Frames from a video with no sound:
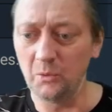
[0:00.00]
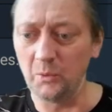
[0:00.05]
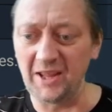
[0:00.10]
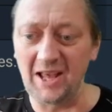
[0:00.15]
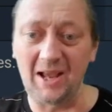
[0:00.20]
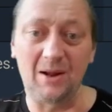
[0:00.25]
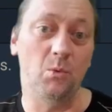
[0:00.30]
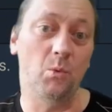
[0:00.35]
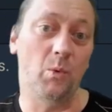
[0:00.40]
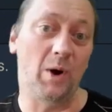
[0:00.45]

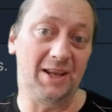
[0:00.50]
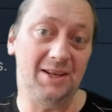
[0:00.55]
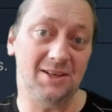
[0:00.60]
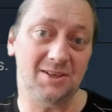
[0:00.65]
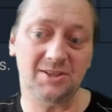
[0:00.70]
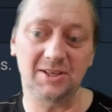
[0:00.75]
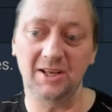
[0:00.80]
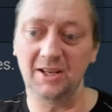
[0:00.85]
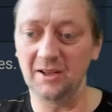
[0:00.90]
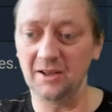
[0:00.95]
without
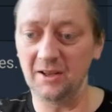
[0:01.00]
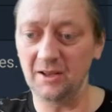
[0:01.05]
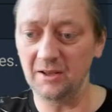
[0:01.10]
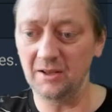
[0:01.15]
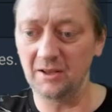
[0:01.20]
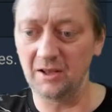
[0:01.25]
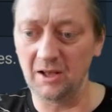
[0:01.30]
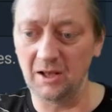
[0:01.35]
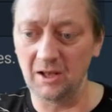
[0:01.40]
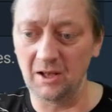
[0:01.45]

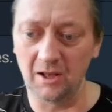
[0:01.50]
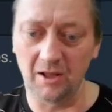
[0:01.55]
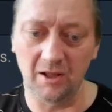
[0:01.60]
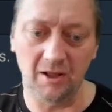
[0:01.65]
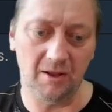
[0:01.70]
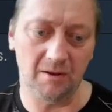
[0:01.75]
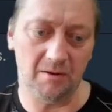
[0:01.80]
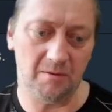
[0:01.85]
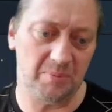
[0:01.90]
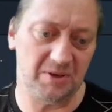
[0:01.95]
wasting
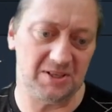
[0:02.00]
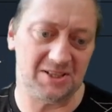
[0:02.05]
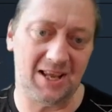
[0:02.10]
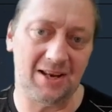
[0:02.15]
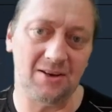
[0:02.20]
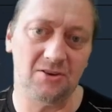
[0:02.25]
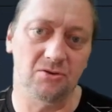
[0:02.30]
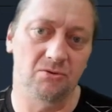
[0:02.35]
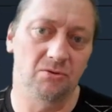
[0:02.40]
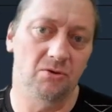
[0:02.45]

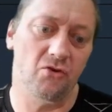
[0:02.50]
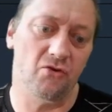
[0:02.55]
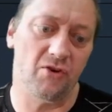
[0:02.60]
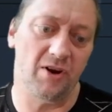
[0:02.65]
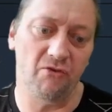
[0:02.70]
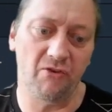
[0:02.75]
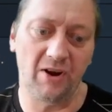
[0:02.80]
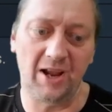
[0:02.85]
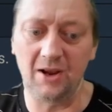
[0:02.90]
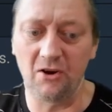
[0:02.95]
potential
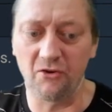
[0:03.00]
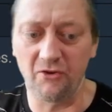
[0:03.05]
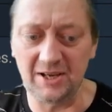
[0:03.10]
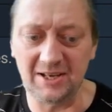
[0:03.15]
crit rate,